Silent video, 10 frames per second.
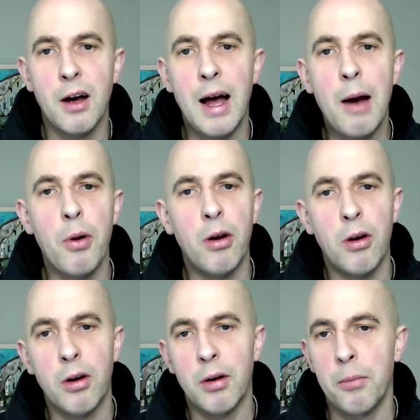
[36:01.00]
are
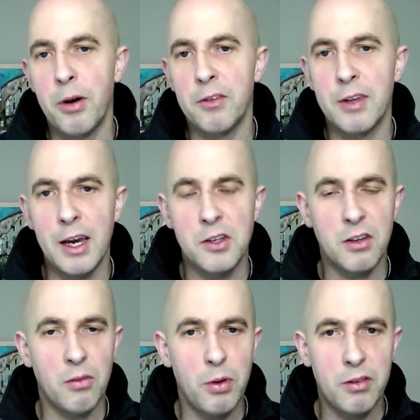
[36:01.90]
hour-long
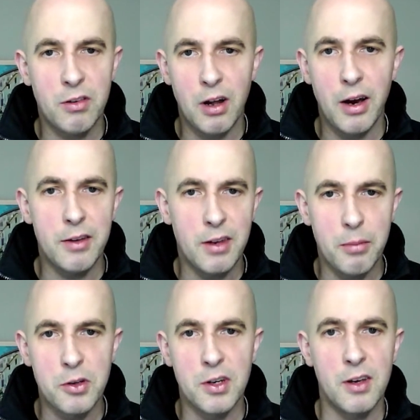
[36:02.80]
presentations with slides and
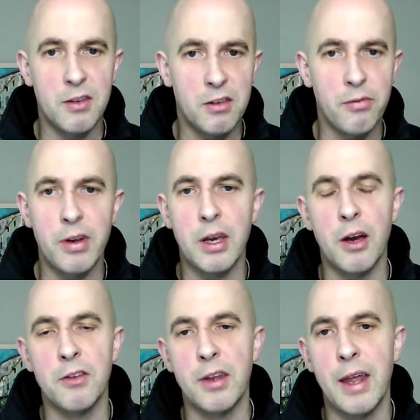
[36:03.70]
images and some
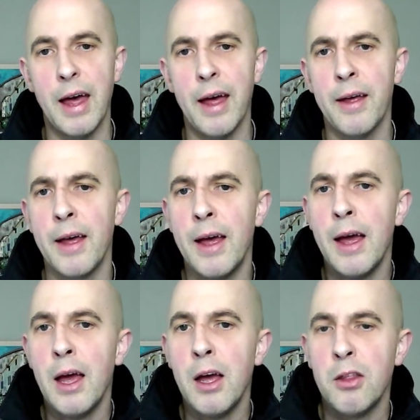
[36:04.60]
videos in there
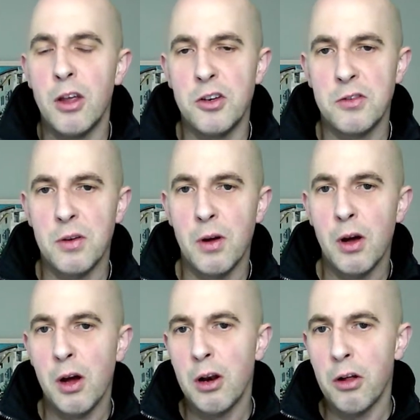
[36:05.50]
that just
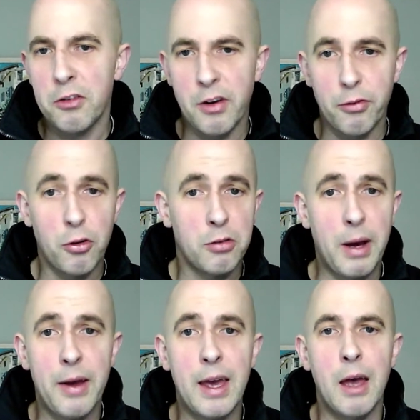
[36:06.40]
a lot of the stuff I talked
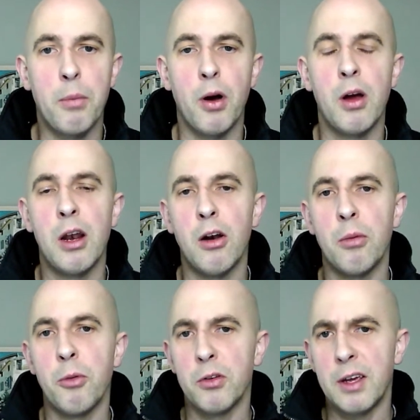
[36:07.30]
about here, but in a
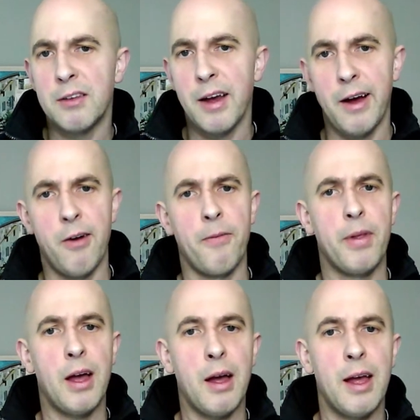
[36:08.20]
lot more detail.
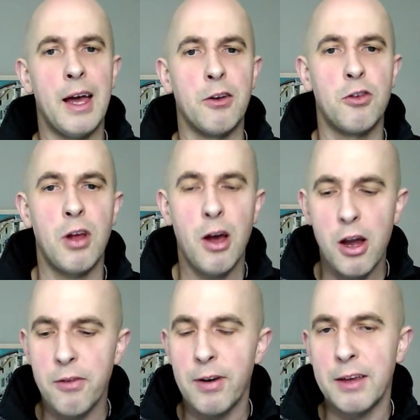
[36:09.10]
And
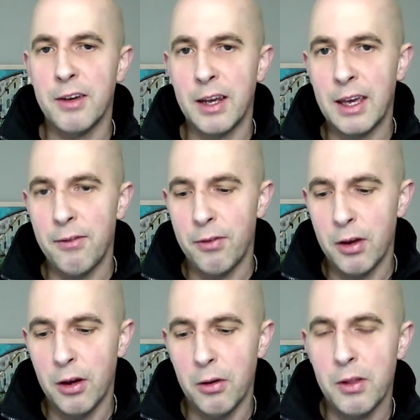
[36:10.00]
hopefully it's going to give
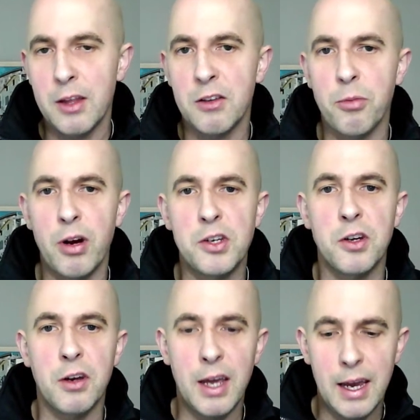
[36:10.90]
you the
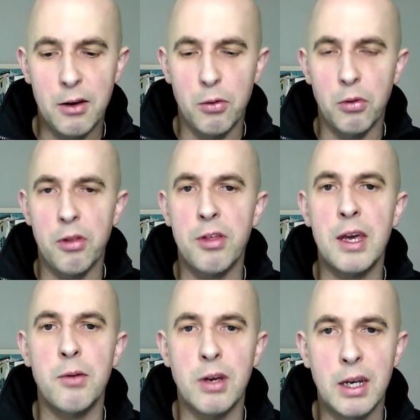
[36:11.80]
inspiration you need and all the
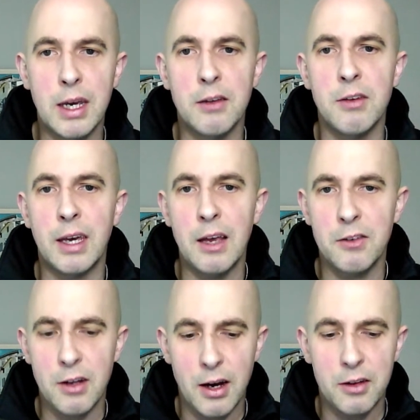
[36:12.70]
theory you need to get
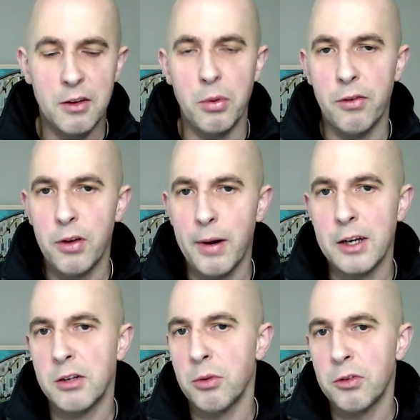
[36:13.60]
started with a few
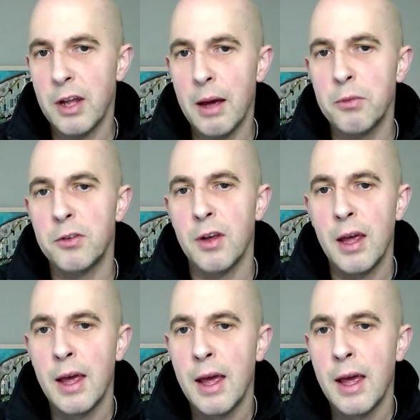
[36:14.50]
actionable steps.